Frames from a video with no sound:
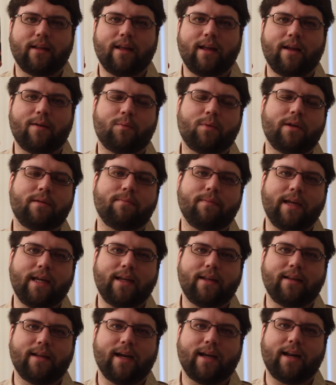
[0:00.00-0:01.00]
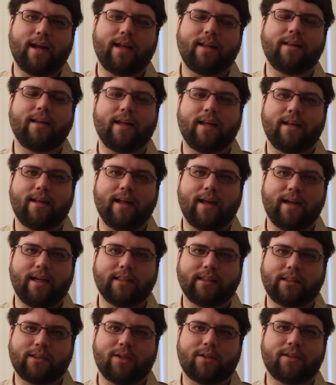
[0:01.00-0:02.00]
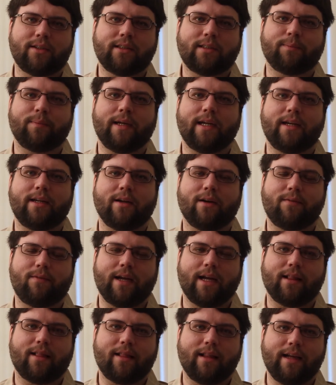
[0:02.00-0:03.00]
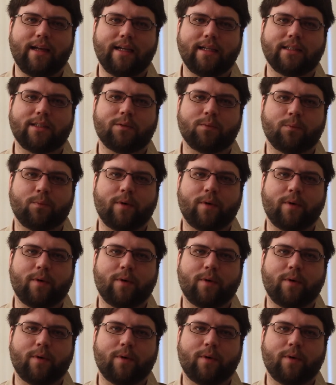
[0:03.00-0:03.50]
it would mean that I need a shutter speed of at least